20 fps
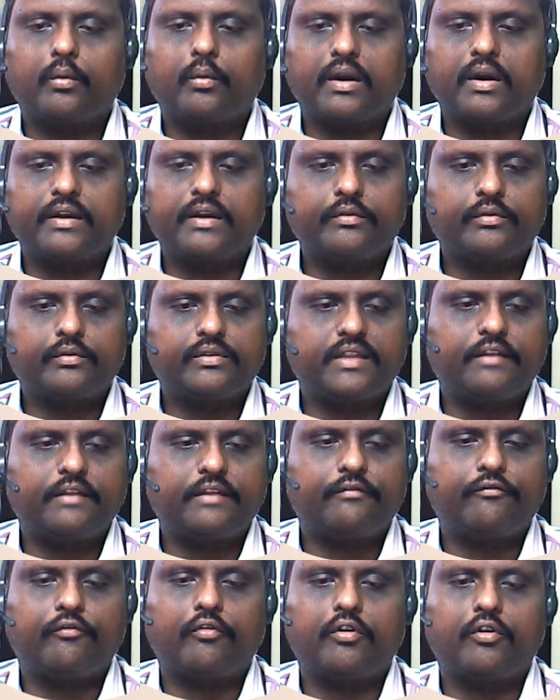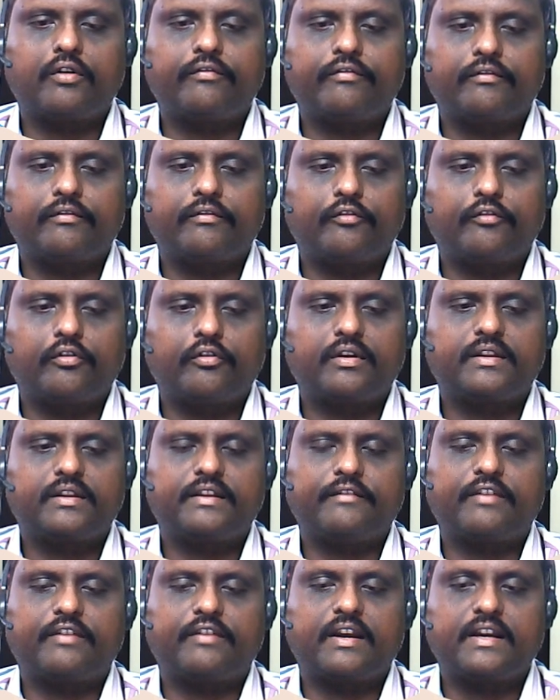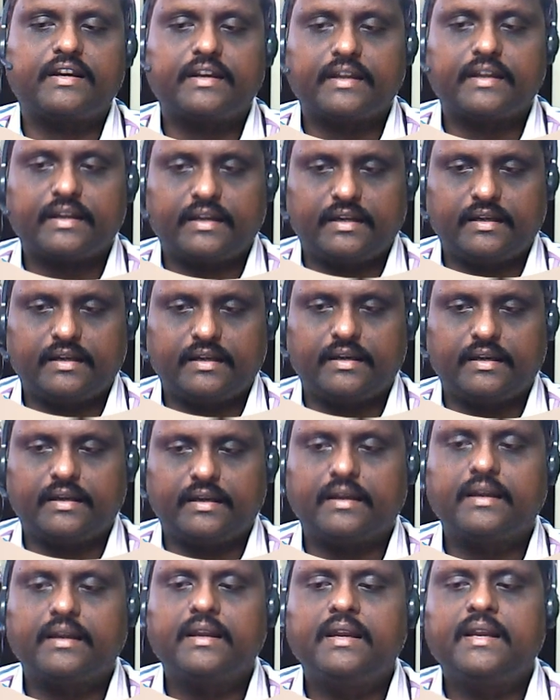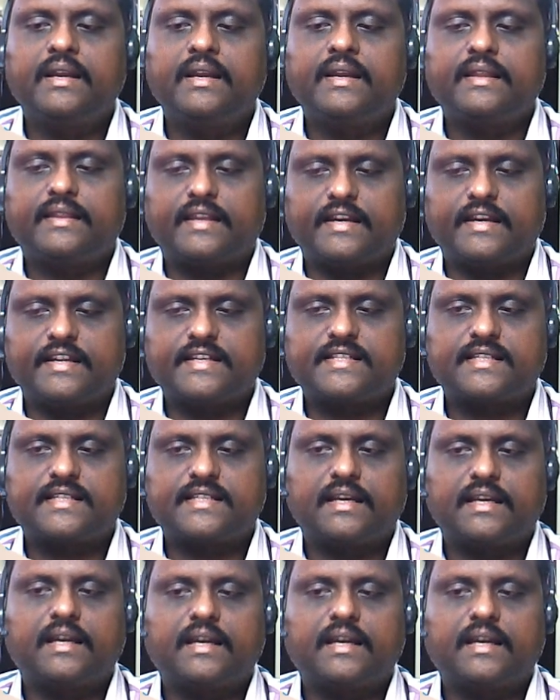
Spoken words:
1 2 3 4 different that is